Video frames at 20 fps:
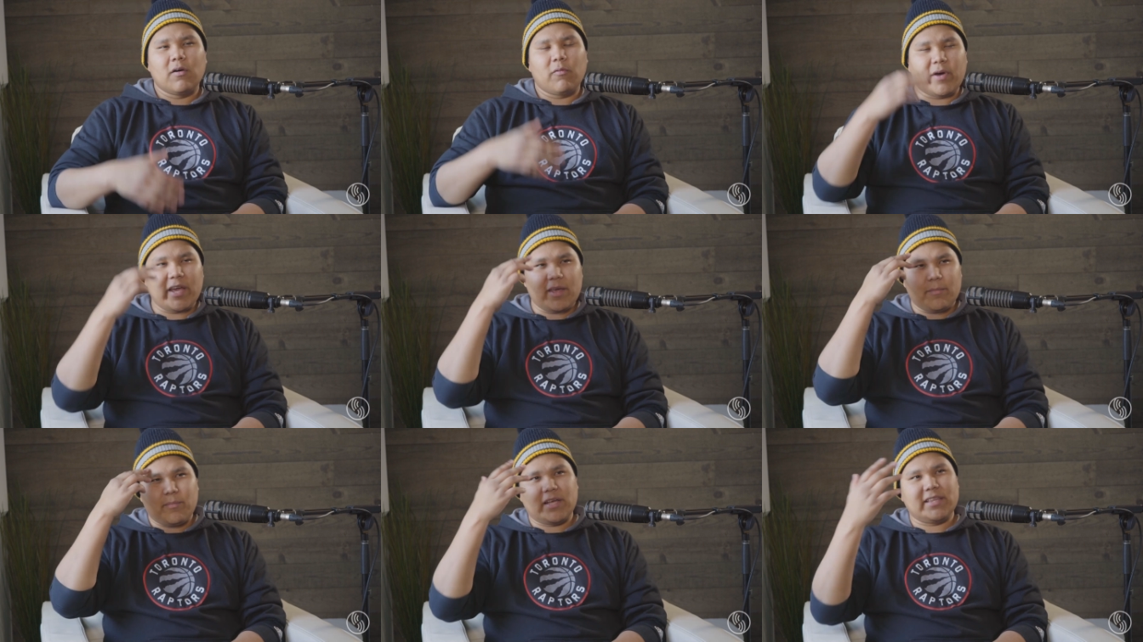
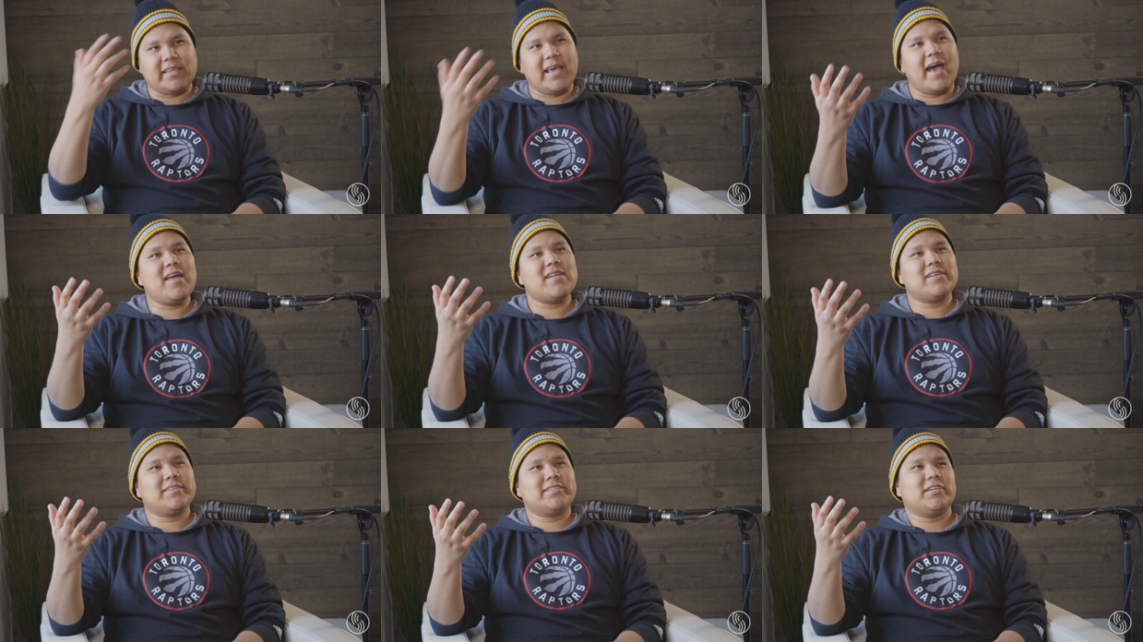Wait, my
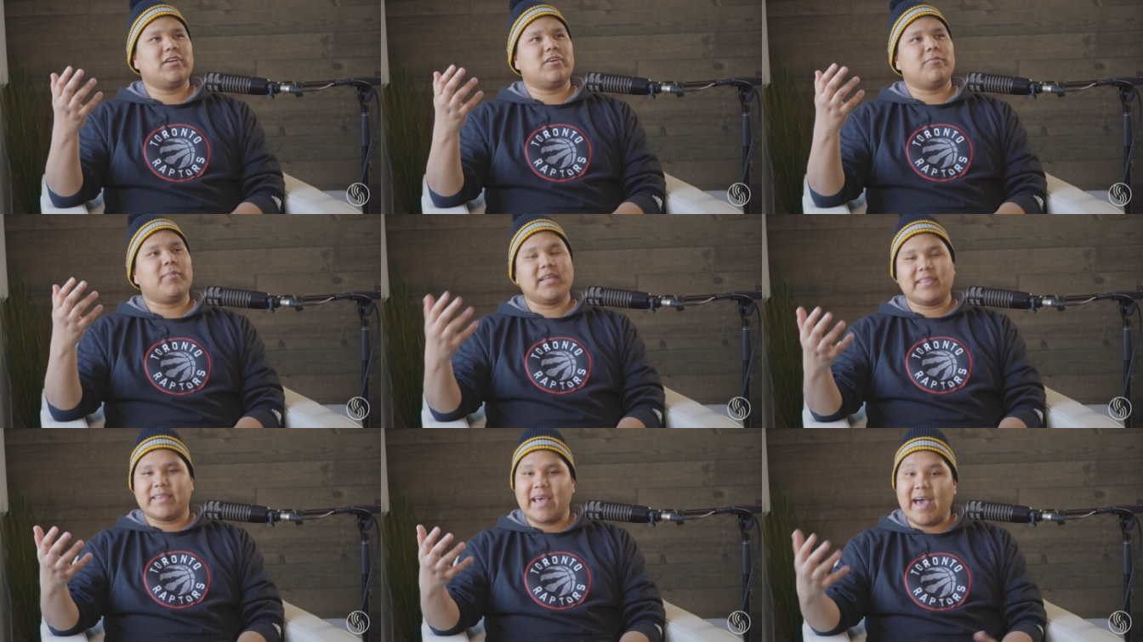dad is here.
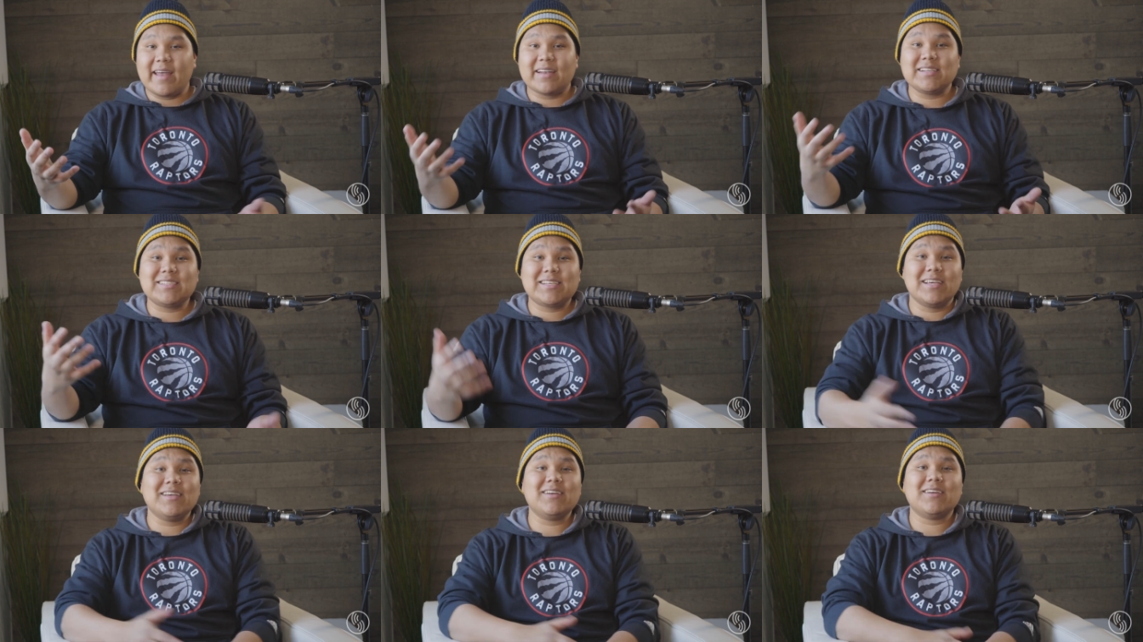My dad
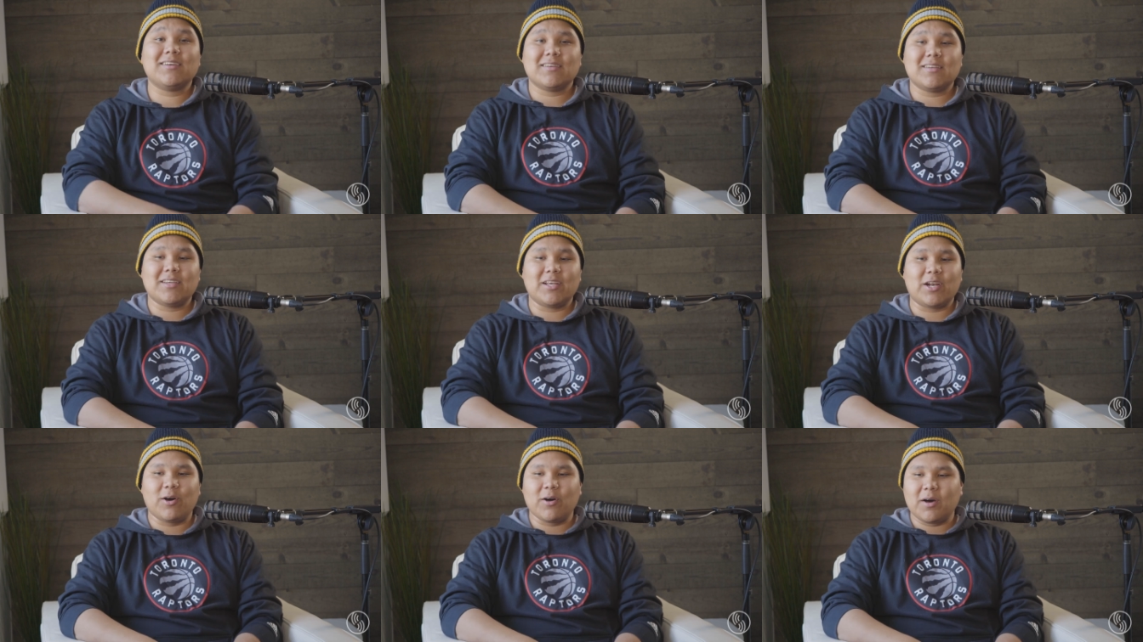is here.
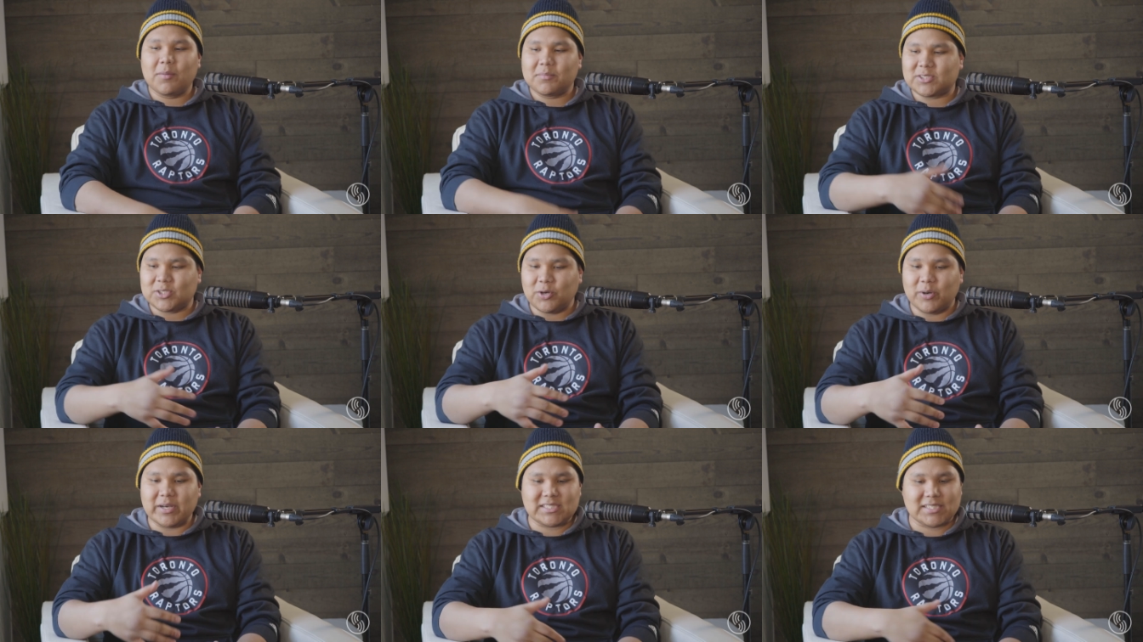
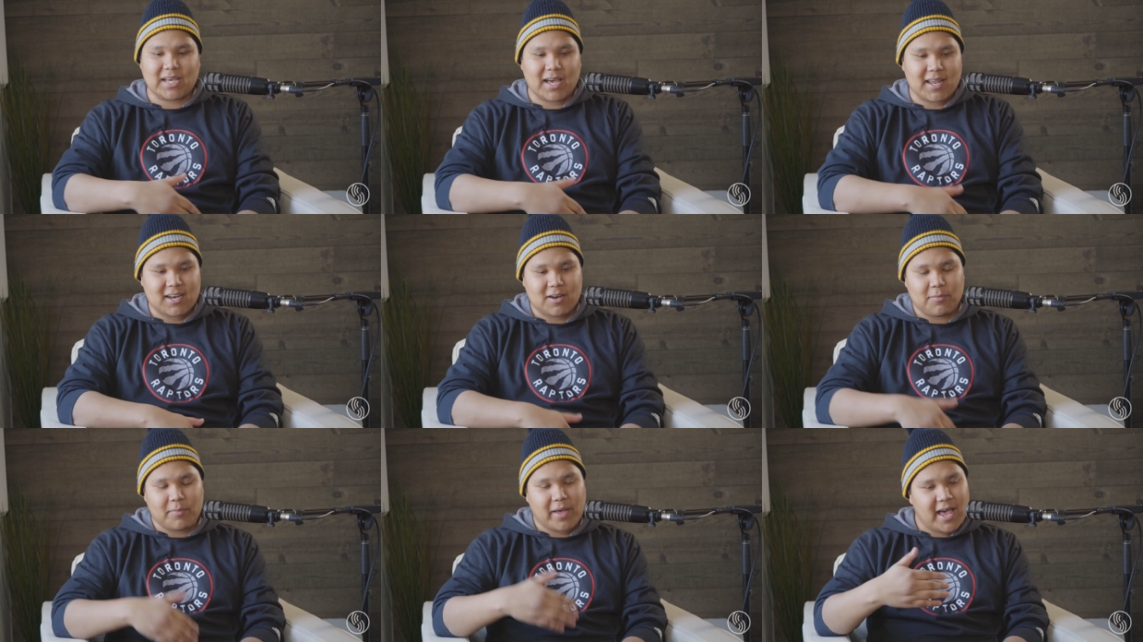I'm so
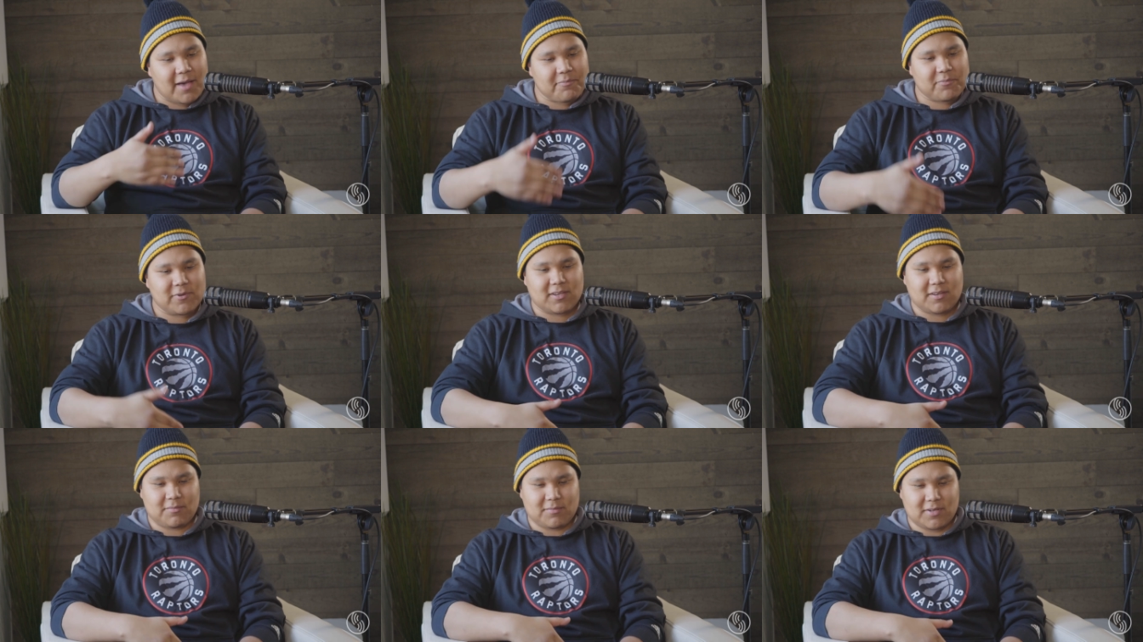excited. I'm
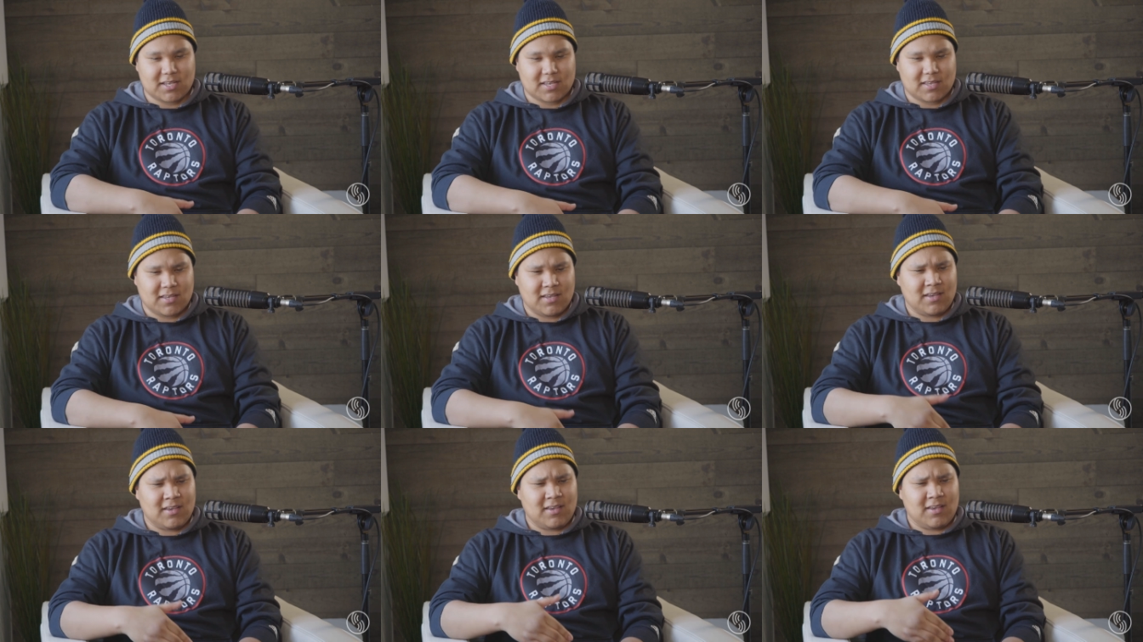happy. I'm
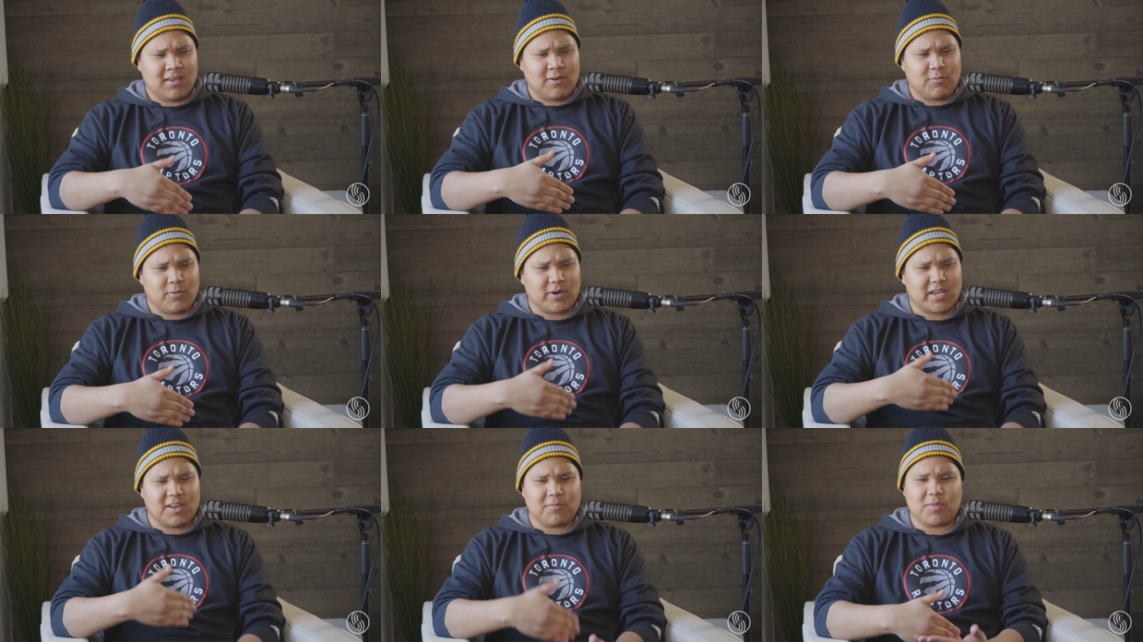like,
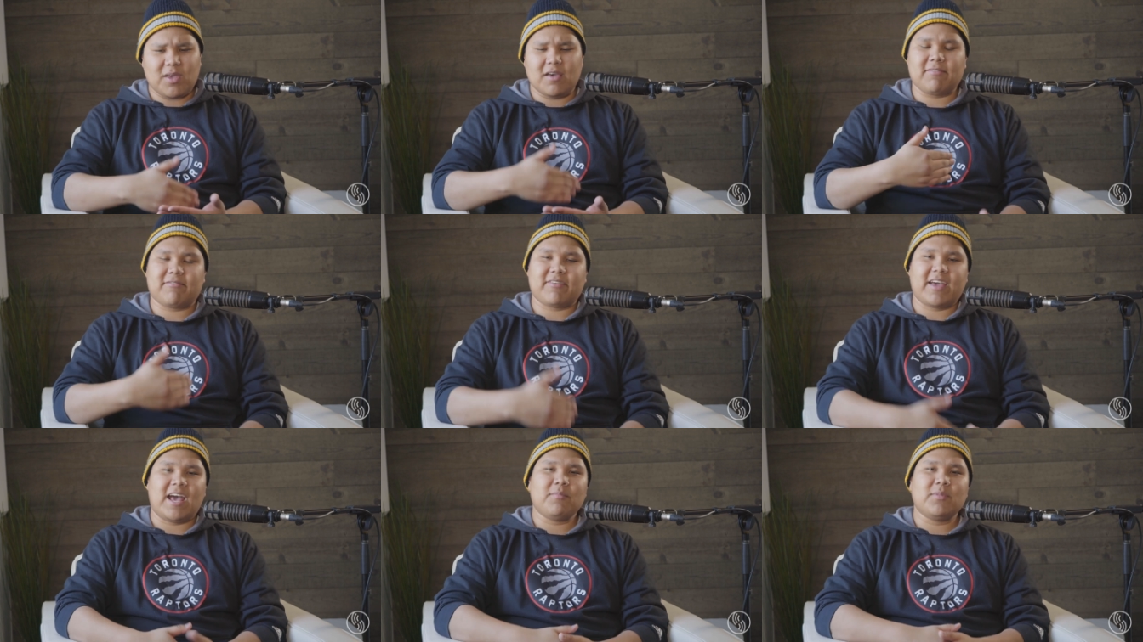we're going to be
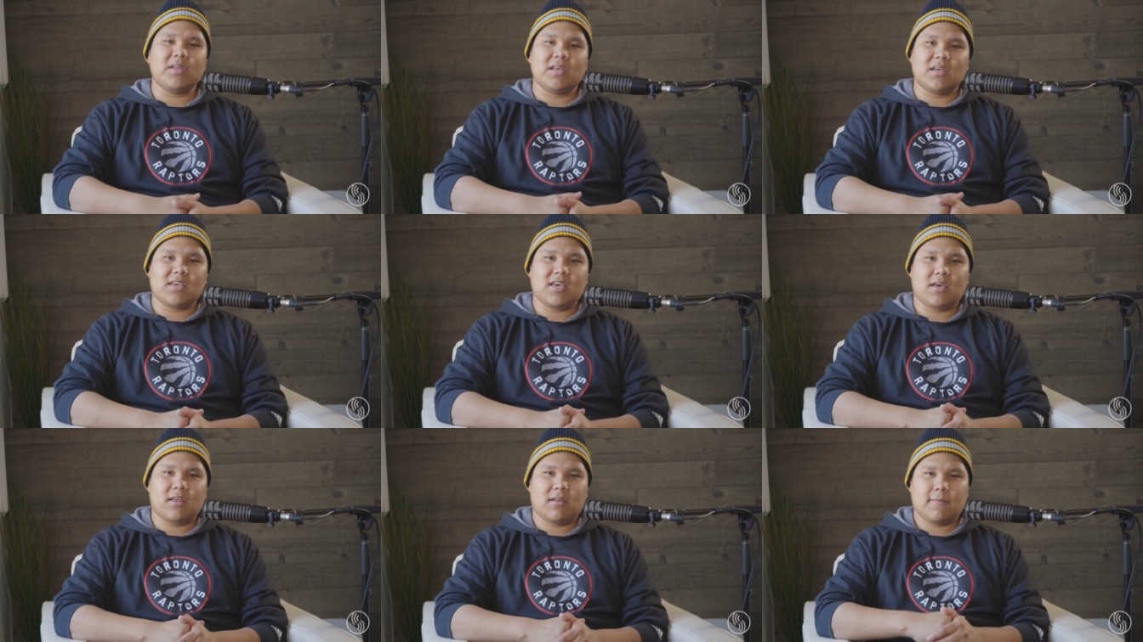a
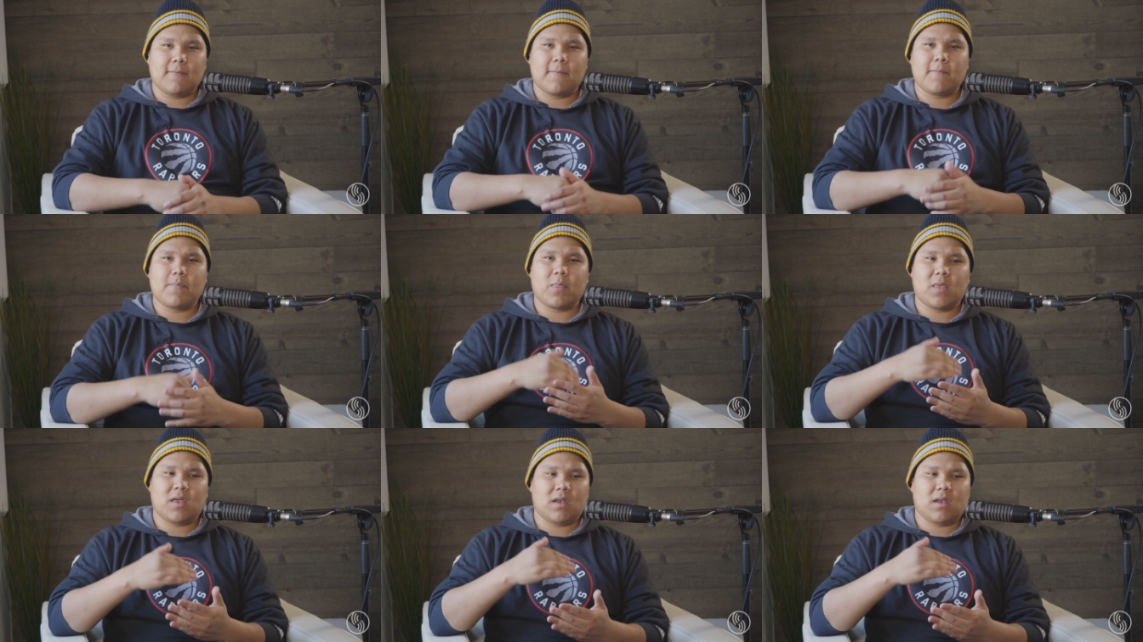family again.